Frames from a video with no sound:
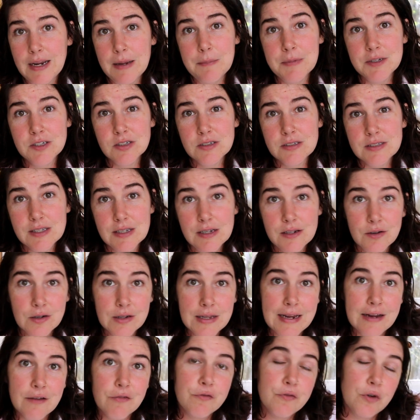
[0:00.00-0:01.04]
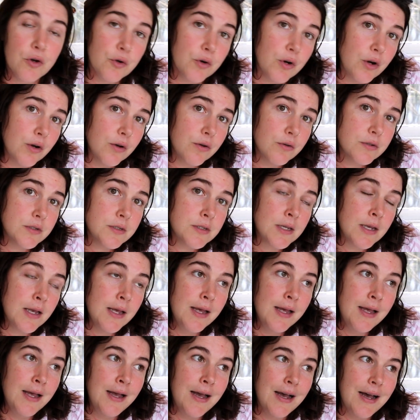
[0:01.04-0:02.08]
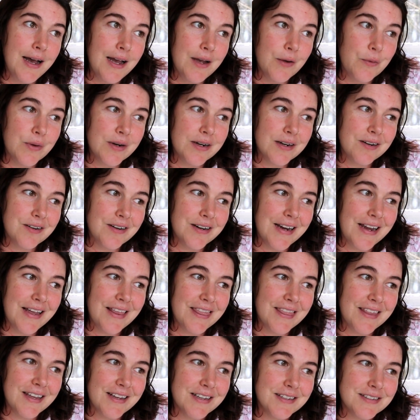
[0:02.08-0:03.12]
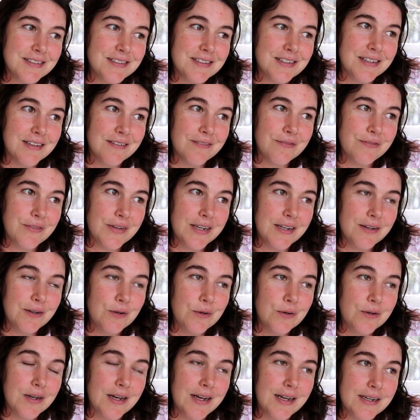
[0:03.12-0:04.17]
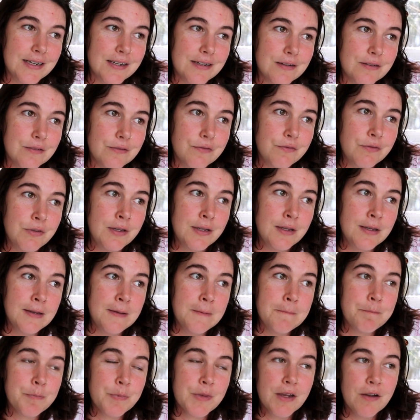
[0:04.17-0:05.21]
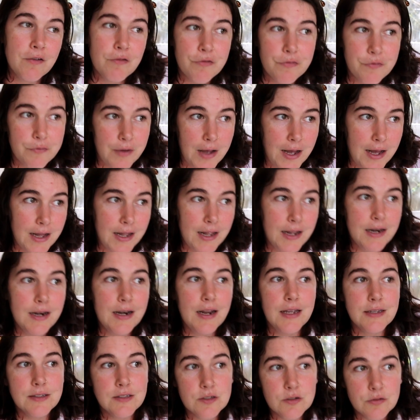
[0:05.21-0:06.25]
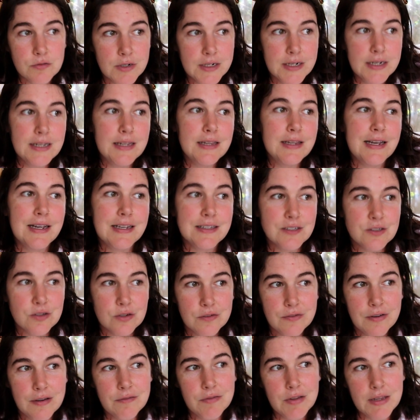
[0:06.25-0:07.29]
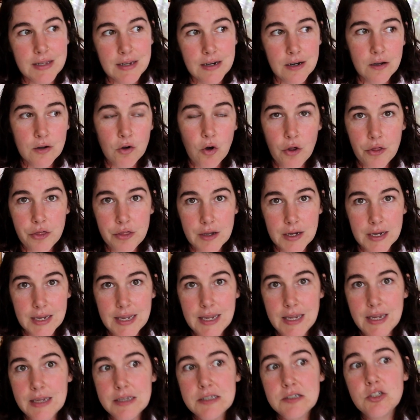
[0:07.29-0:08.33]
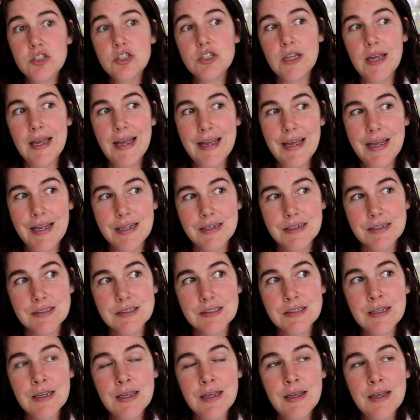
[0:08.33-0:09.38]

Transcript: images that look like photos. I want to create things that feel kind of fun and surreal and sort of have a little gothic edge and